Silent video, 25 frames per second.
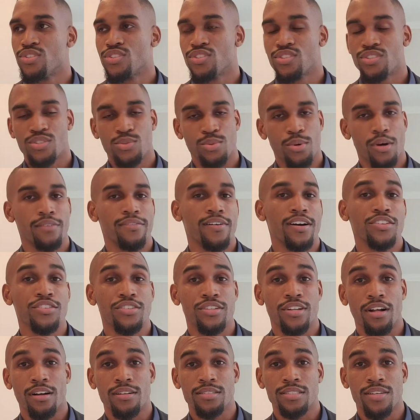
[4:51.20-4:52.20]

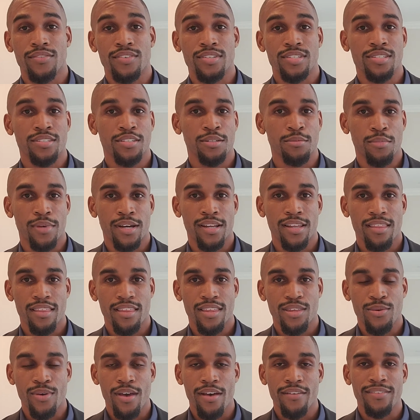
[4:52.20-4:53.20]
$1,200 every single month,
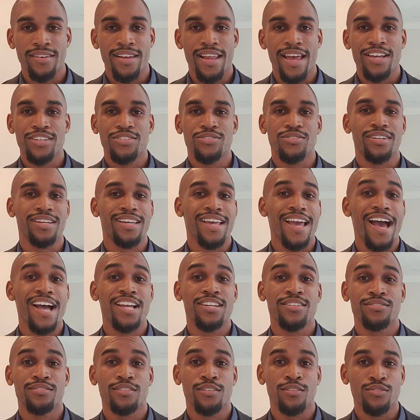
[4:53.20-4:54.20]
you have an extra cash
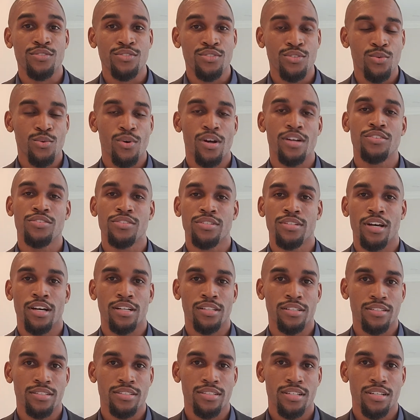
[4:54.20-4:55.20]
flow of
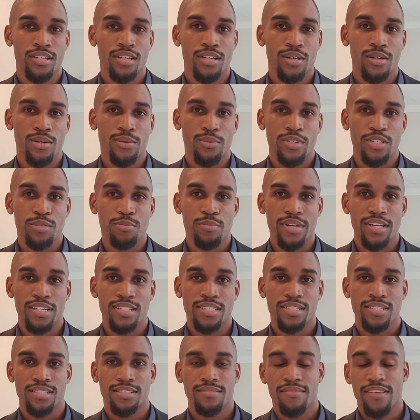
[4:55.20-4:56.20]
$200, which
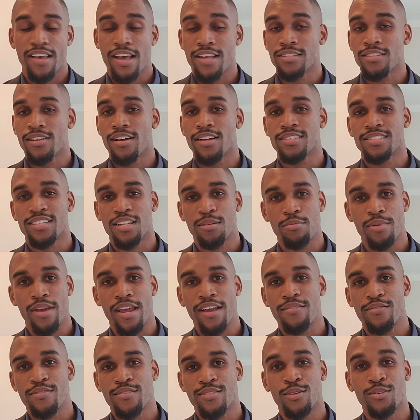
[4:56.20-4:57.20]
means as long as they're paying
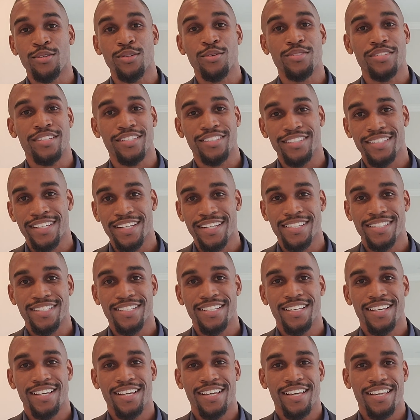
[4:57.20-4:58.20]
for their own utilities,
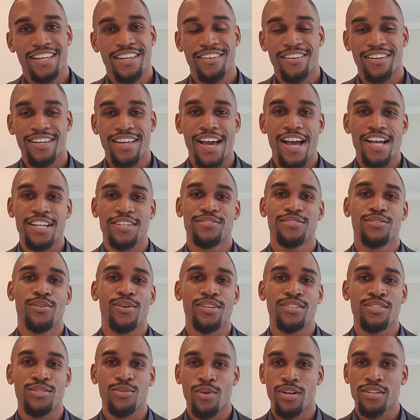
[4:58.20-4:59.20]
you're cash flowing
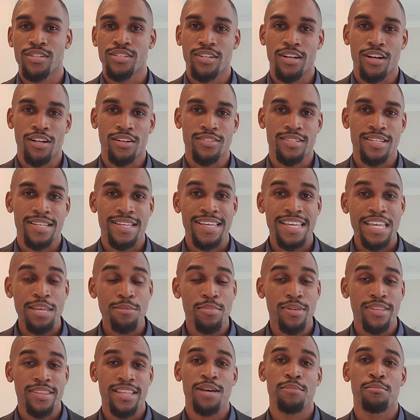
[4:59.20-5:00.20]
$200 and
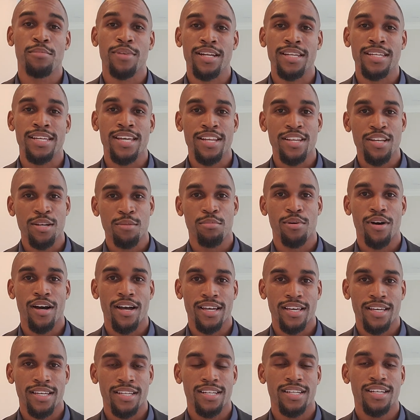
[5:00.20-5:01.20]
keeping that money in your
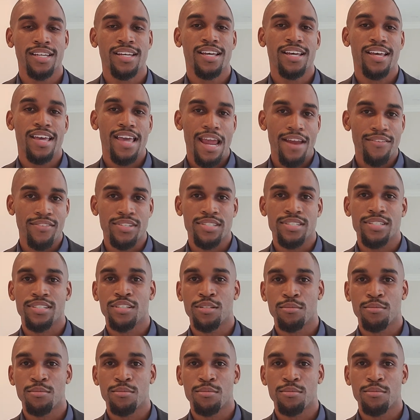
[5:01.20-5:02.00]
pocket every single